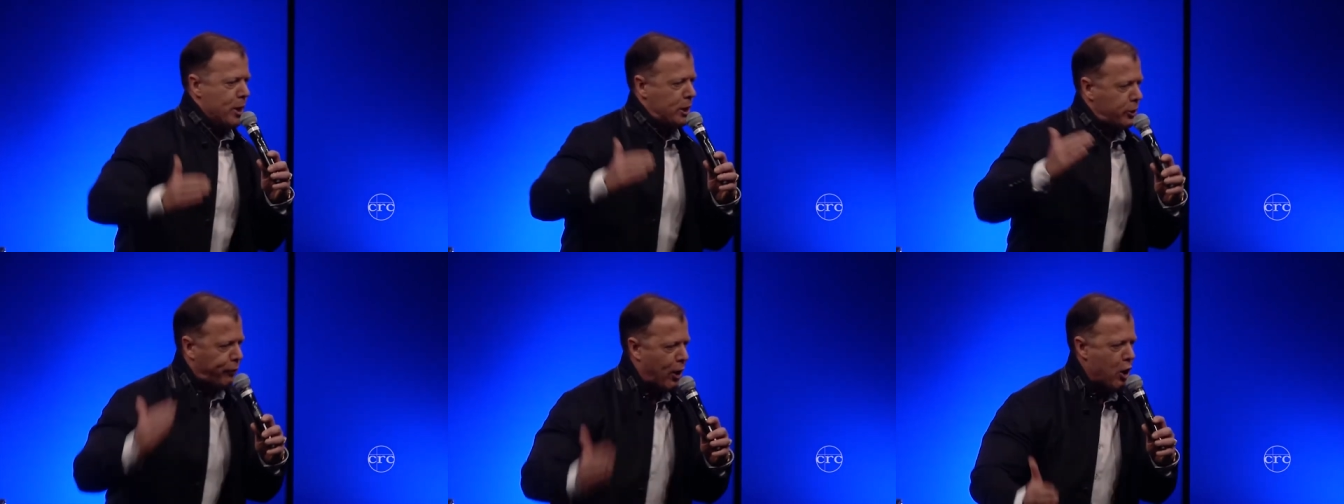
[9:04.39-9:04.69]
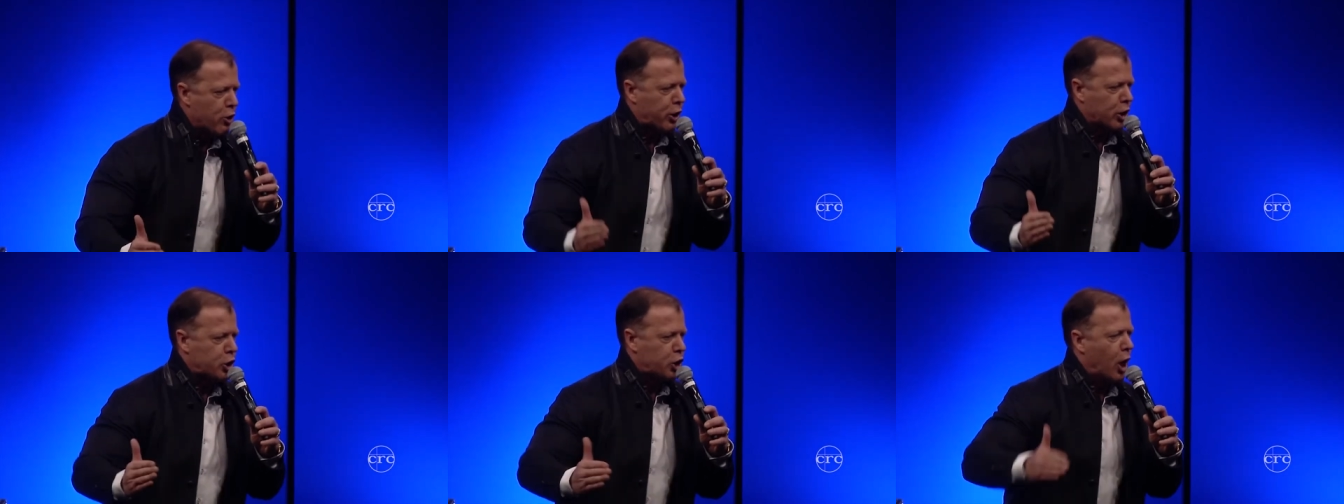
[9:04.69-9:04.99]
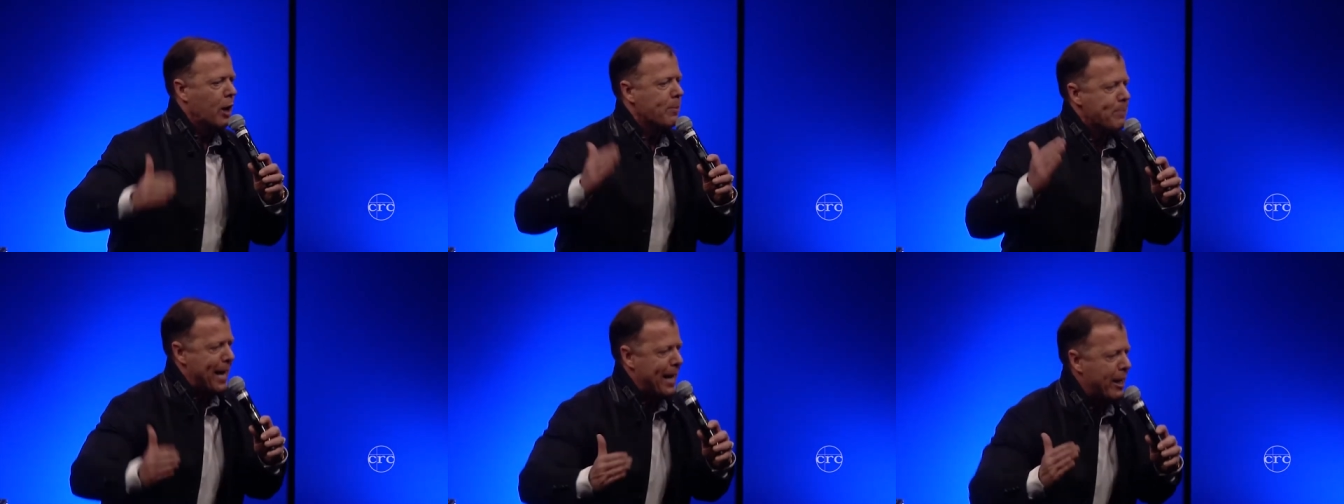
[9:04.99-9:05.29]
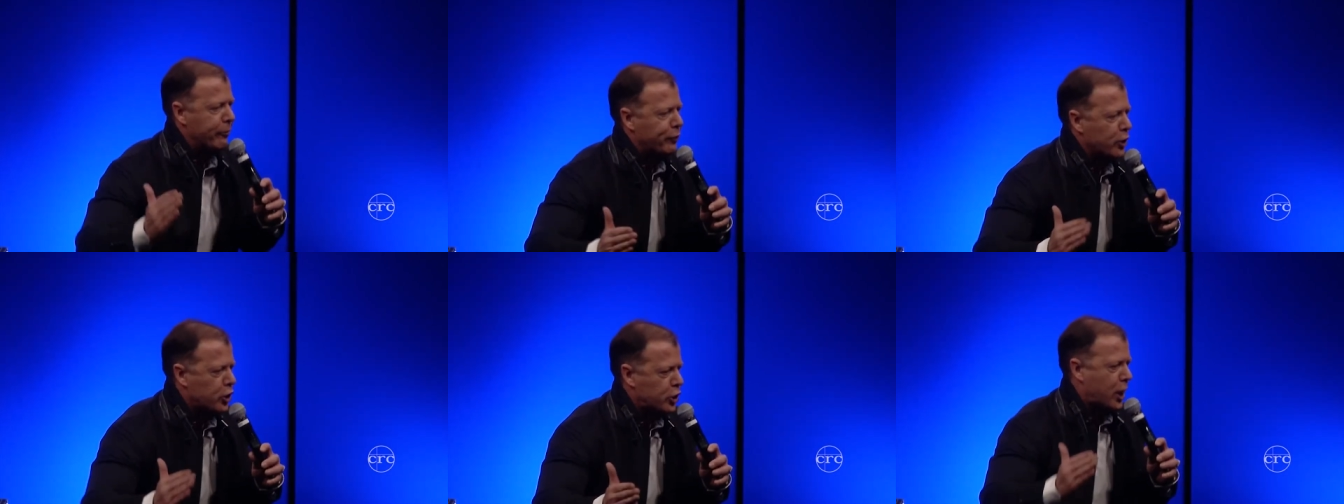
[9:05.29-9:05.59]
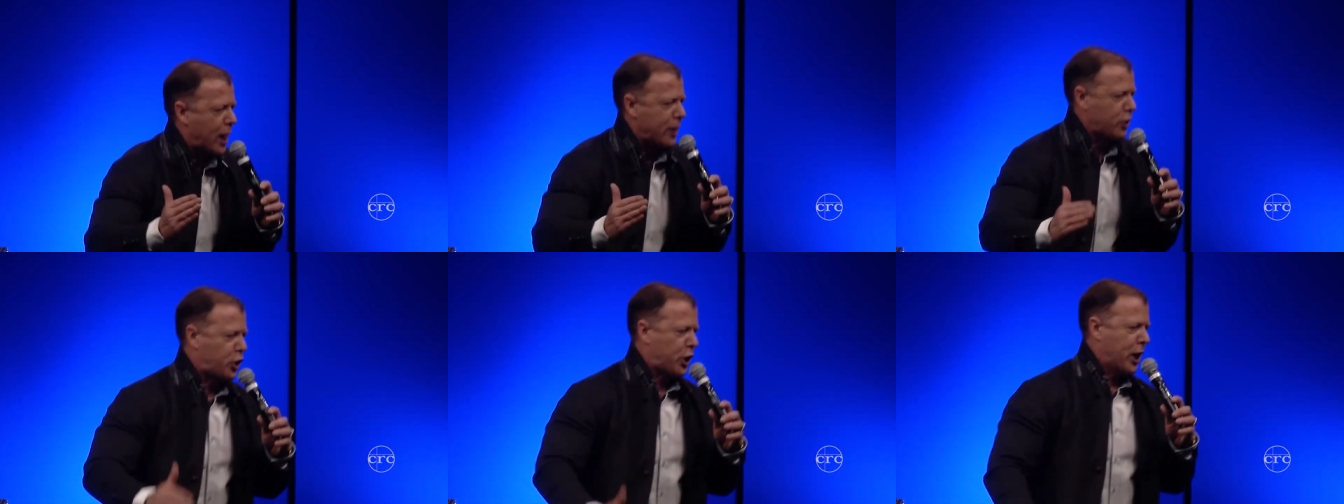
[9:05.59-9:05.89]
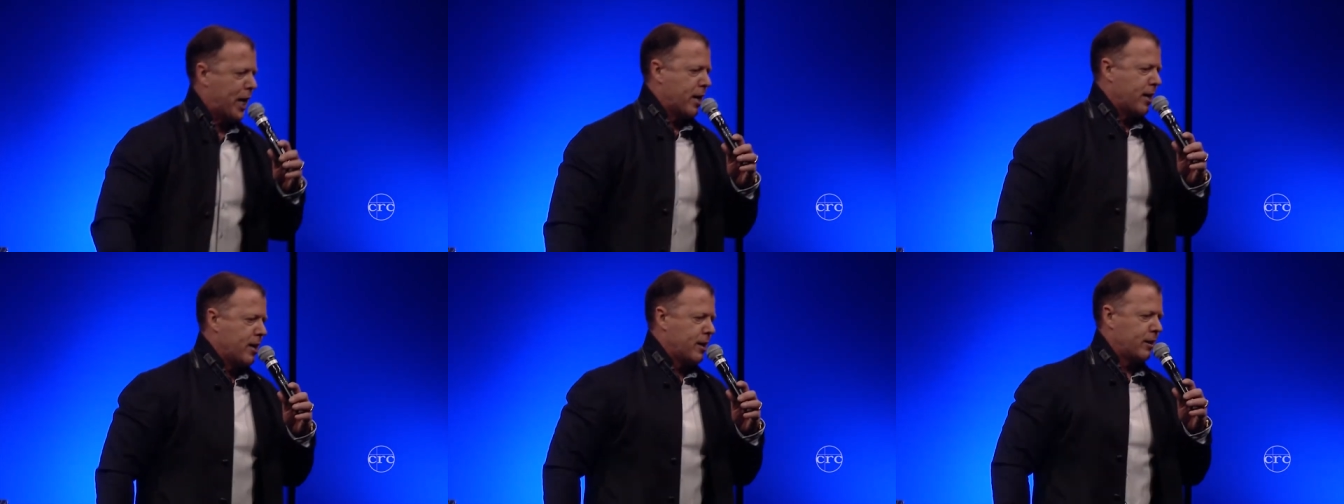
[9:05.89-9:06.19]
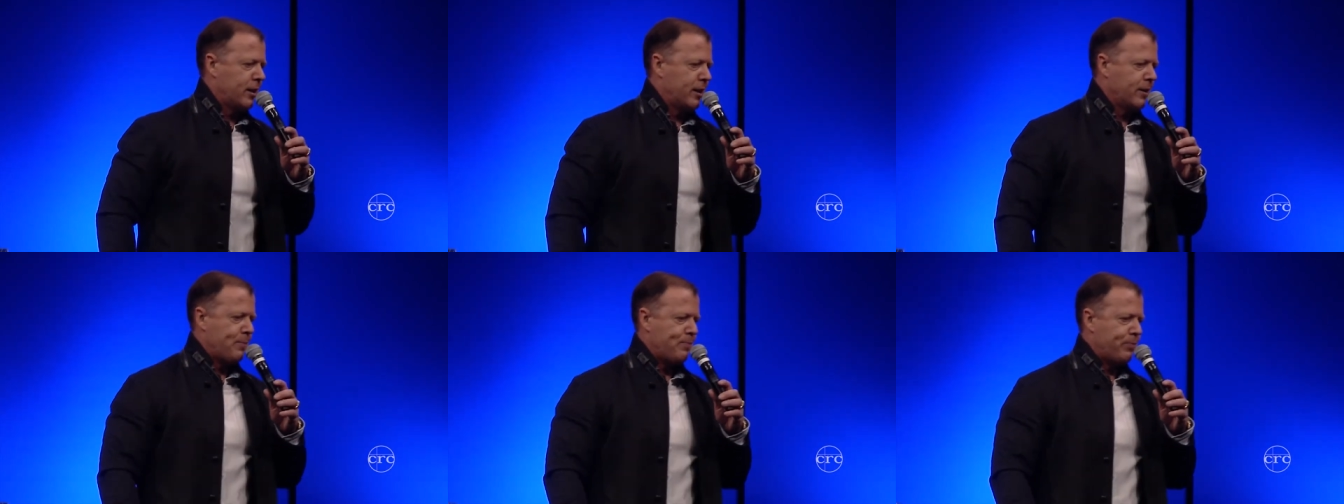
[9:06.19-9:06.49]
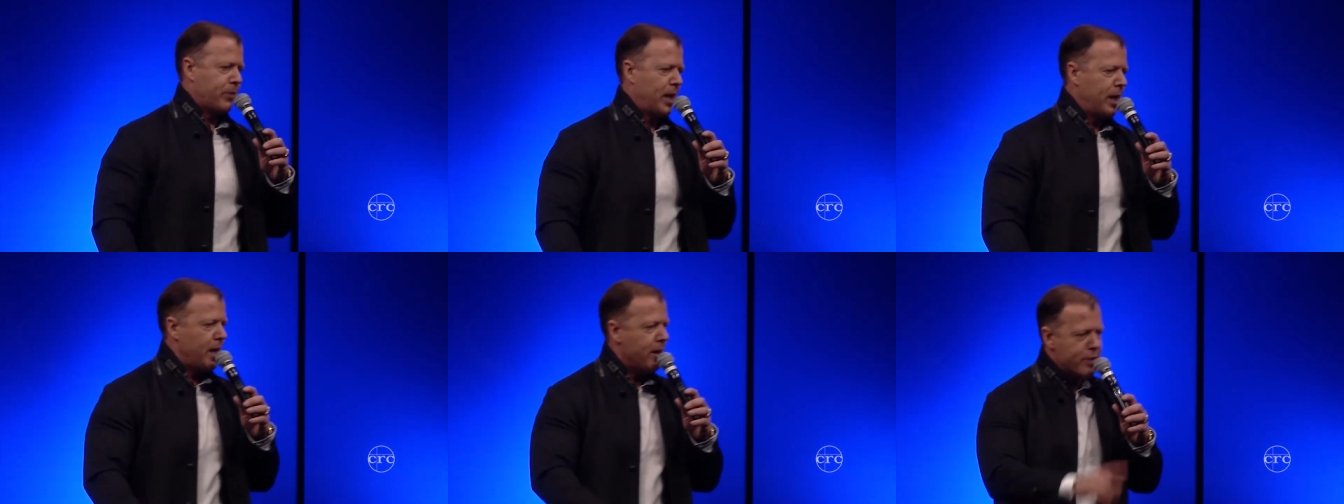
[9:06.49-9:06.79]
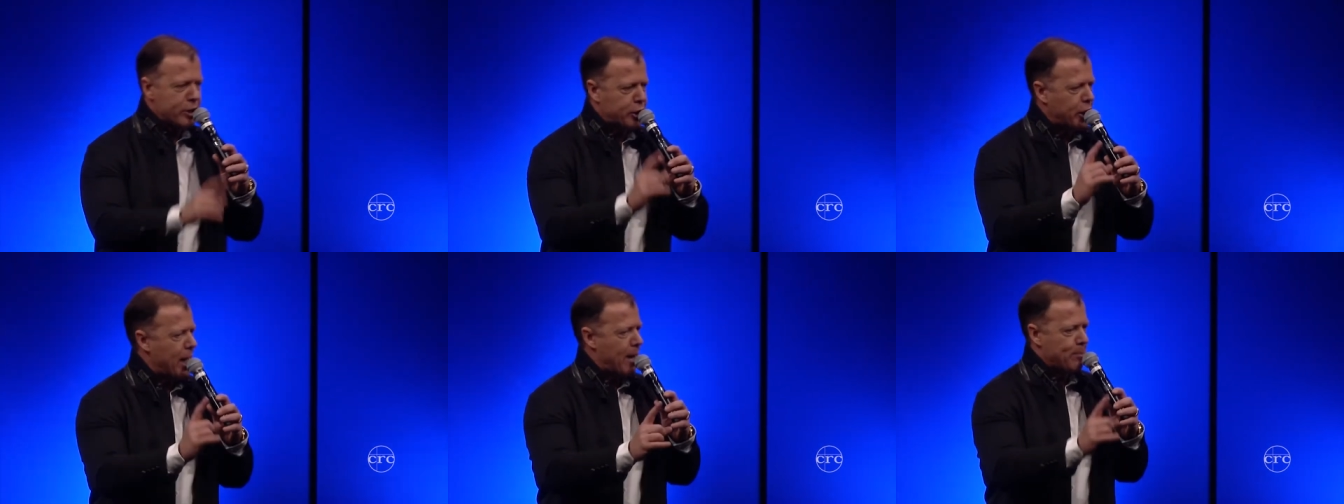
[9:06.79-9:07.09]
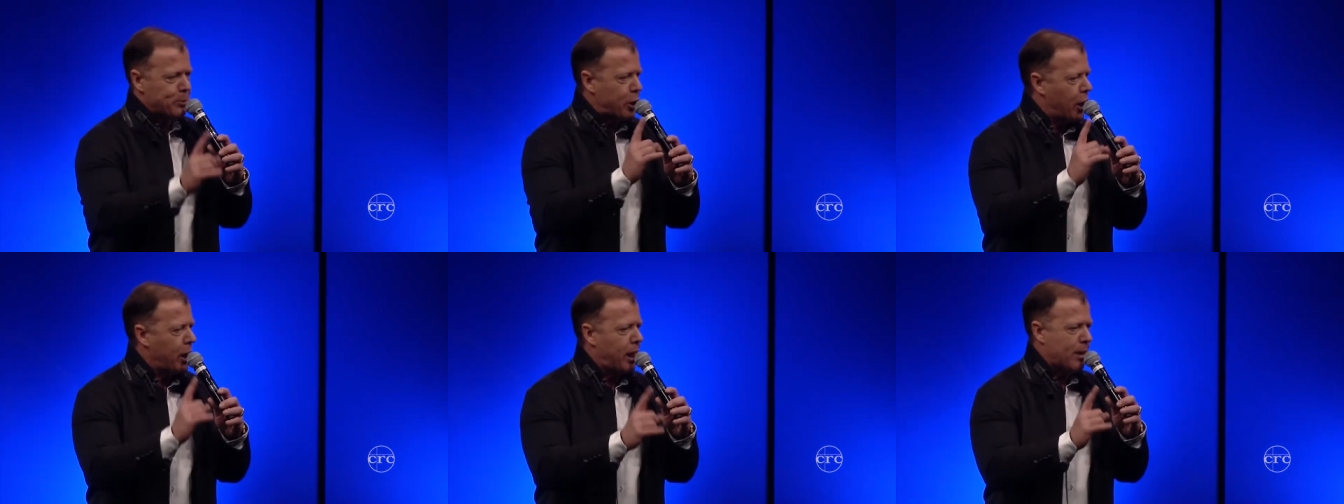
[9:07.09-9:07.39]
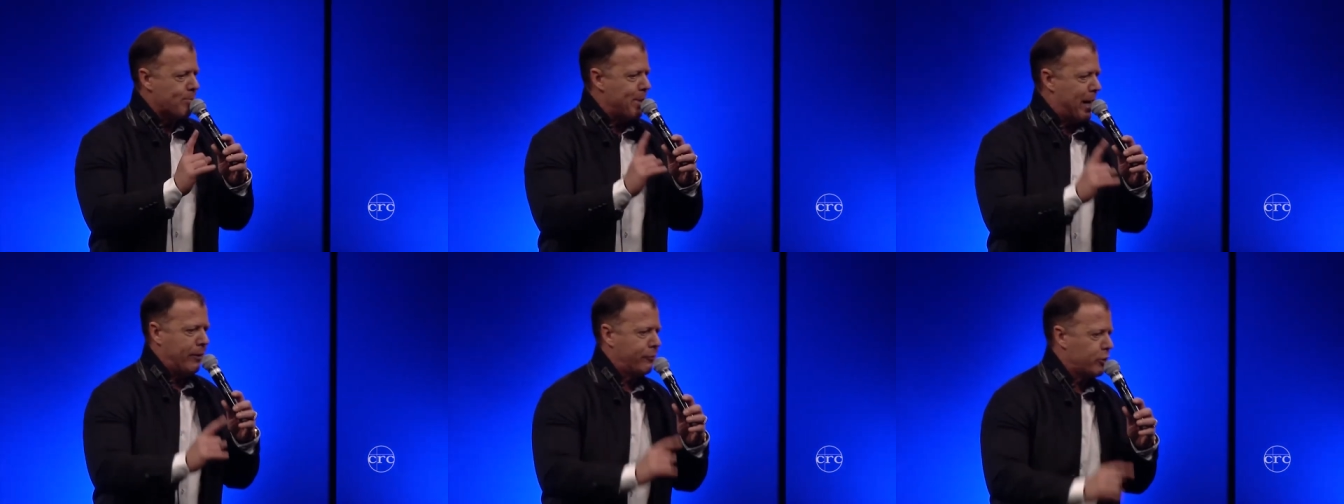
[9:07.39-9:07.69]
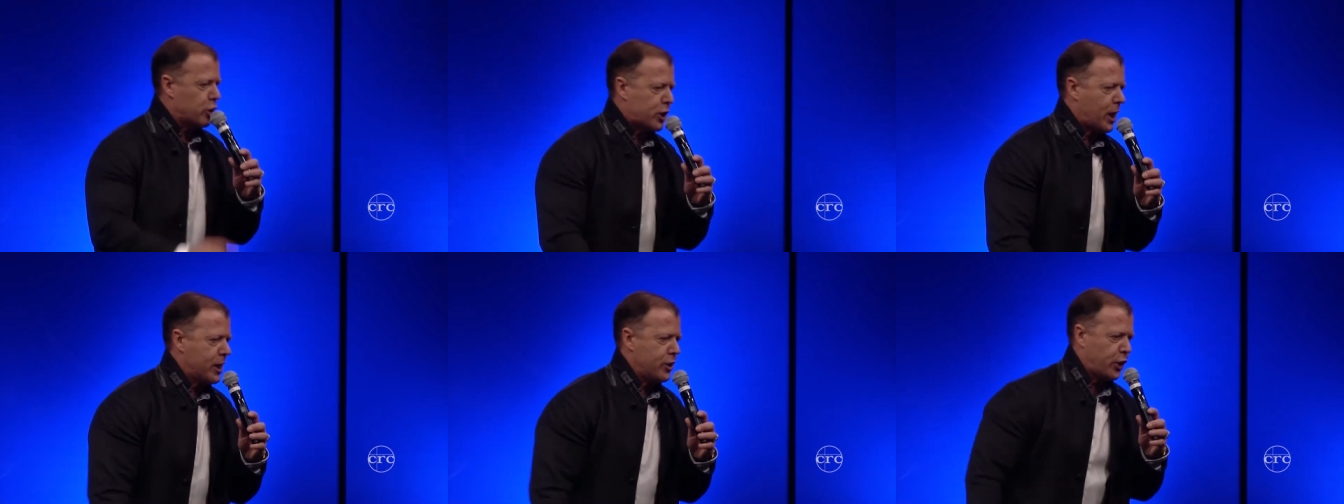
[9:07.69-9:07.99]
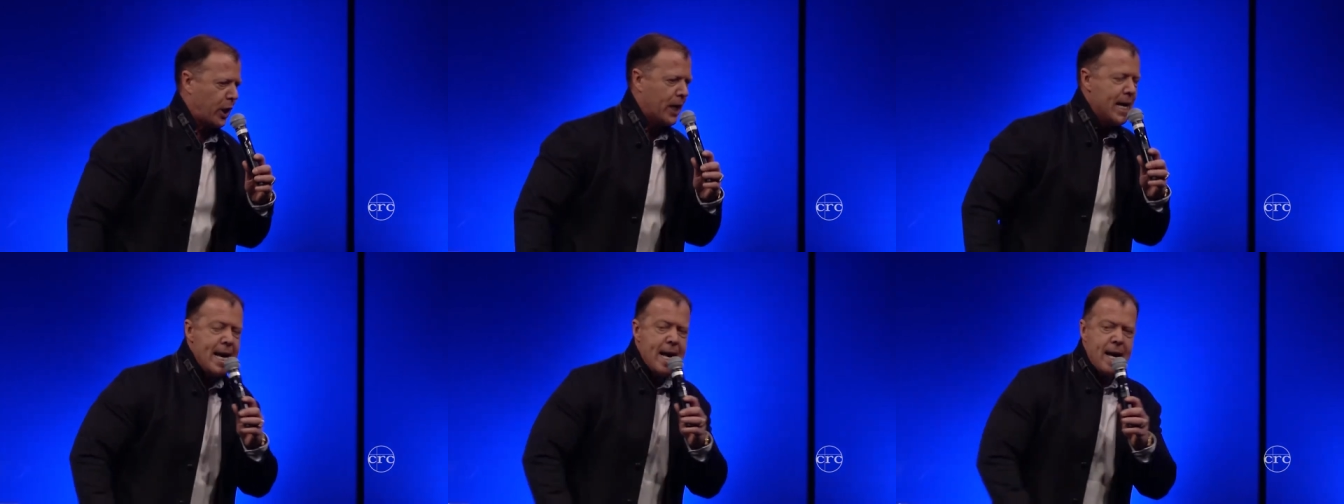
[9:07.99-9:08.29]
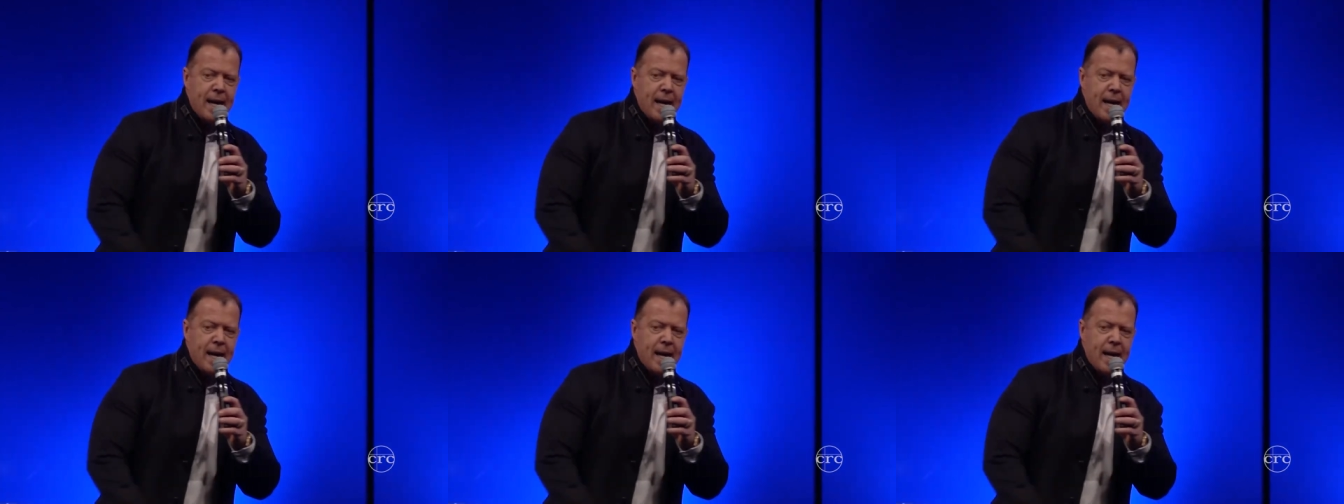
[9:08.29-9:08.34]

is focus on manifestation. He never said, I'm sending a manifestation.